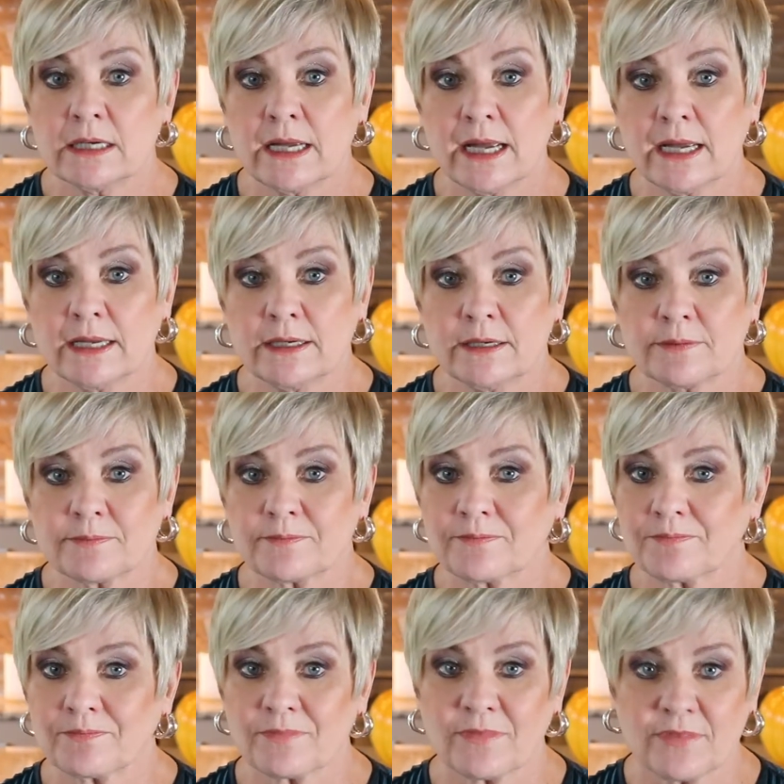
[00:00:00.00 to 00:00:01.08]
And
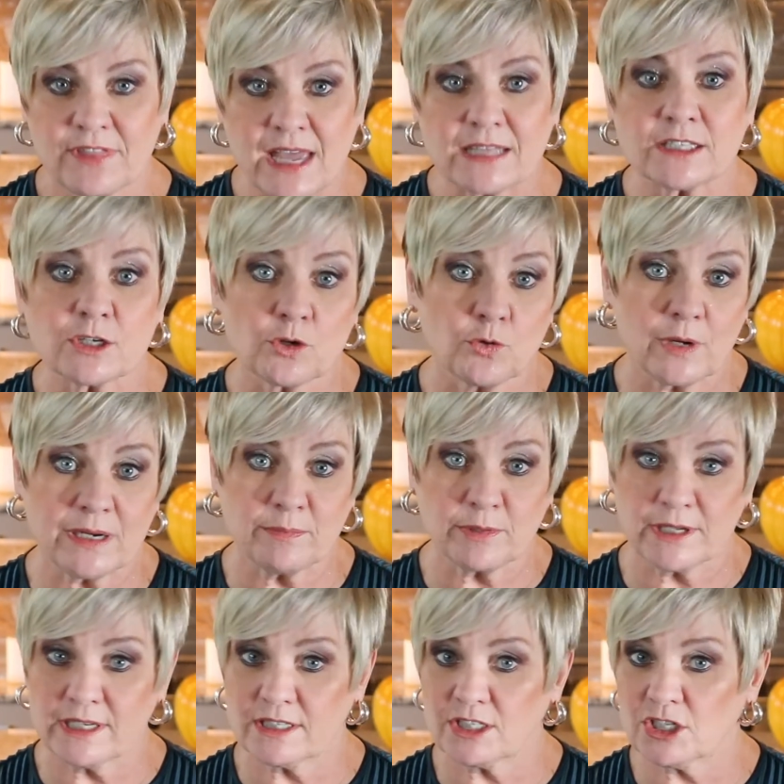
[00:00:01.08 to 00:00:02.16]
that's a great
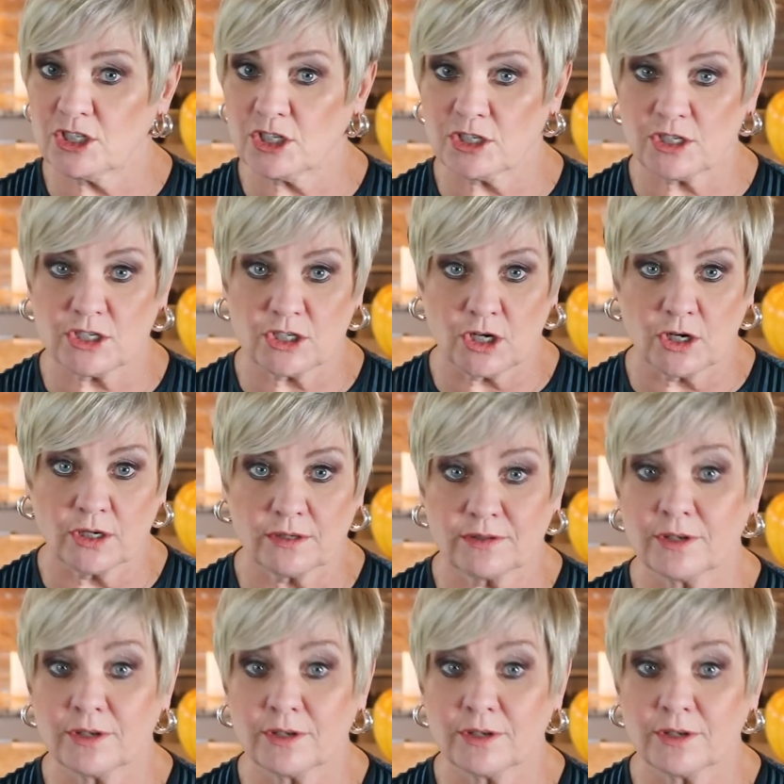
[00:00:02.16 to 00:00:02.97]
place to just start.